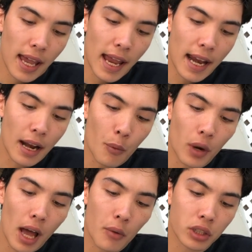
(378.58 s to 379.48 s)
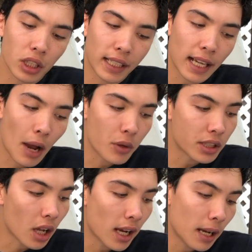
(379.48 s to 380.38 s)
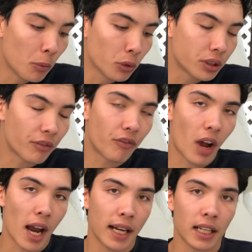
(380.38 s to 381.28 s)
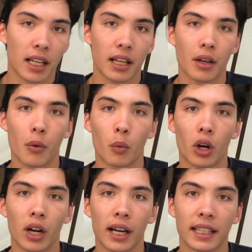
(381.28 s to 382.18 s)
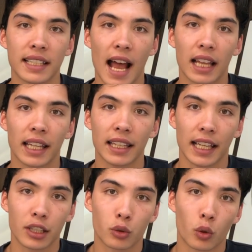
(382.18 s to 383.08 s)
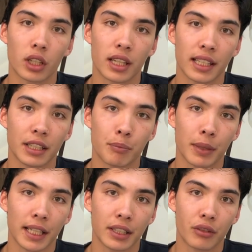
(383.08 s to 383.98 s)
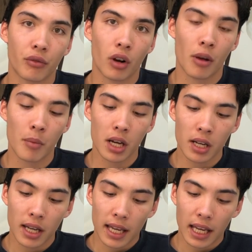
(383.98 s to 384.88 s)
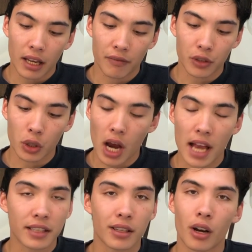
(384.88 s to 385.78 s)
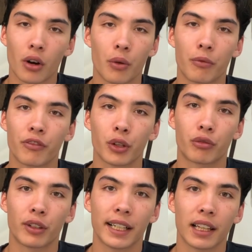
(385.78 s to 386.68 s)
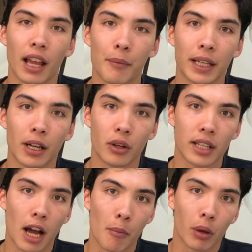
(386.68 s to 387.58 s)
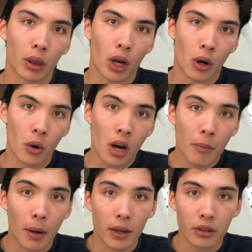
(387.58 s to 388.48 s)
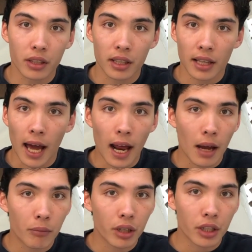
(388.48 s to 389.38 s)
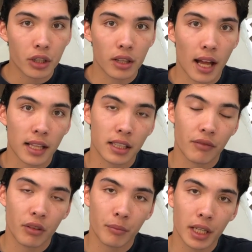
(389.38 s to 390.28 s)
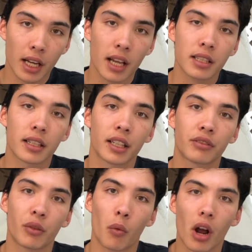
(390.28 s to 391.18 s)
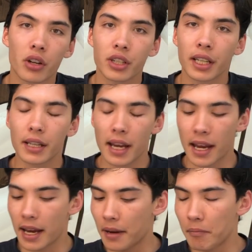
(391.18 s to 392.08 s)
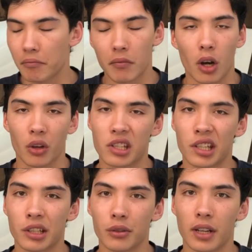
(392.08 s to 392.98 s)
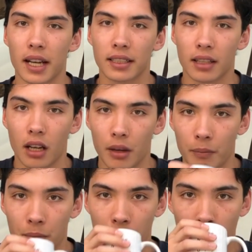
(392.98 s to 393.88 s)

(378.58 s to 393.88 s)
And when I was looking, I was not able to find where exactly they sourced these beans from. If you guys know, feel free to let me know down below. But other than that, I'm pretty sure that's it from me, guys. Thanks for watching, and I'll see you next time.